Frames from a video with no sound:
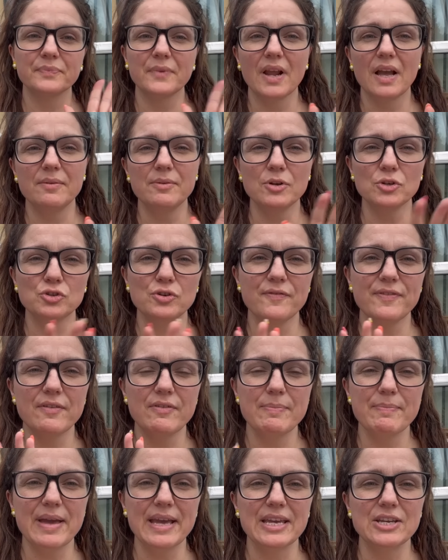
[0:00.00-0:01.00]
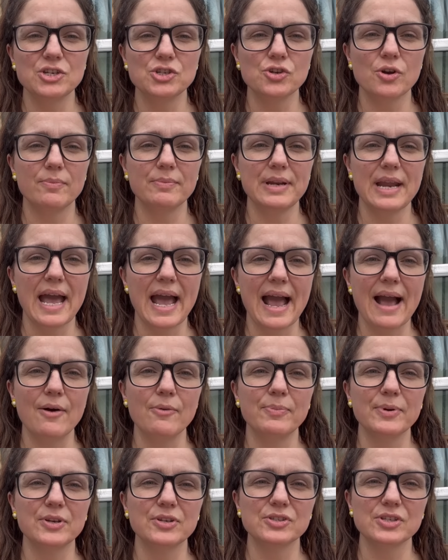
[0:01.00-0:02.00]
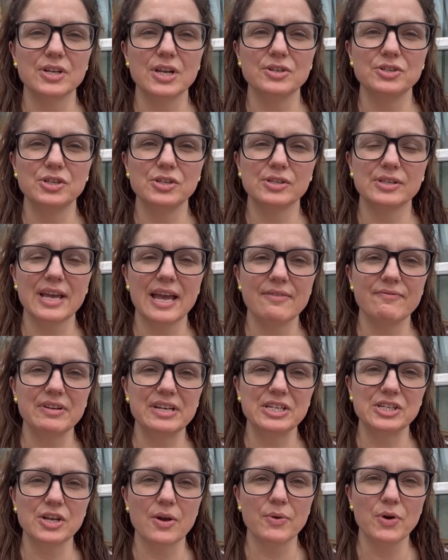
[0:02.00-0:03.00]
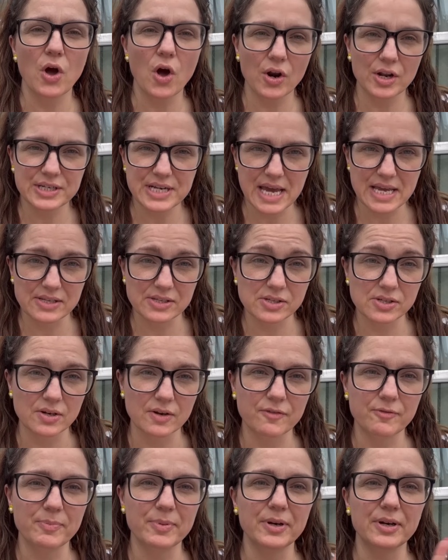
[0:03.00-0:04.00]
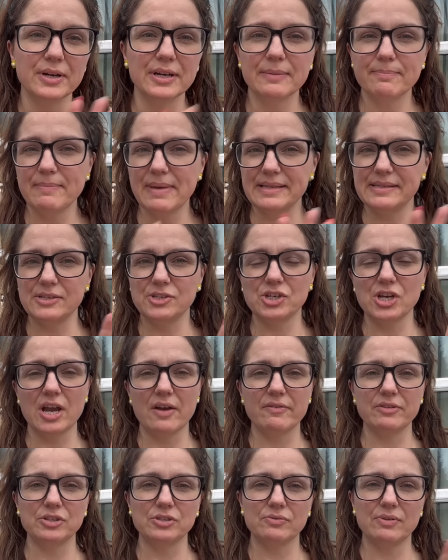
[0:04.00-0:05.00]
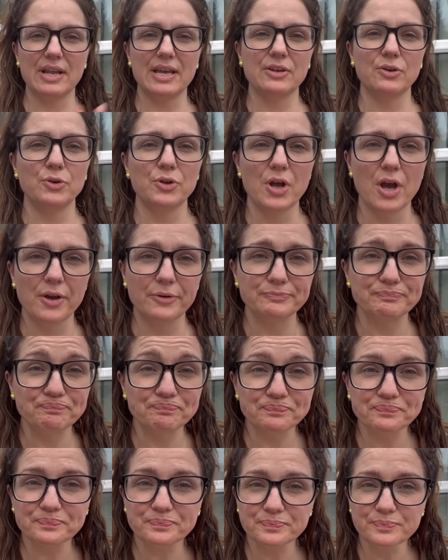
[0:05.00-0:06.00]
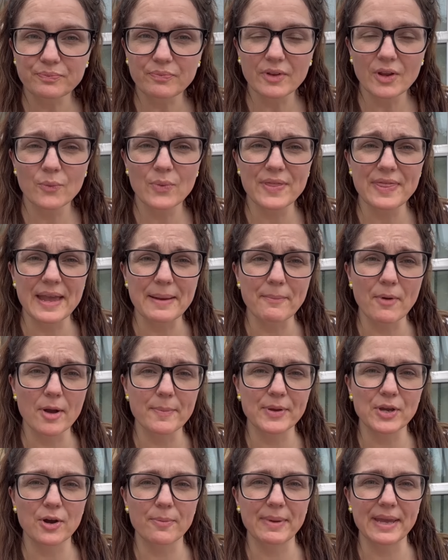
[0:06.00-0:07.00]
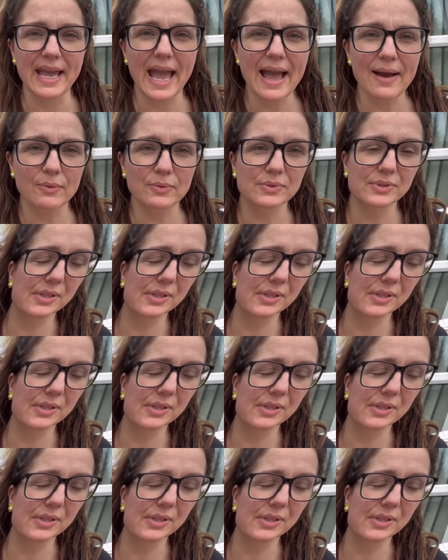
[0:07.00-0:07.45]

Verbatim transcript: I'm not sure if they're in Becky's shop now because I know she's getting ready to go on holiday and stuff, but message her and she'll let you know. Then they might be coming out. As I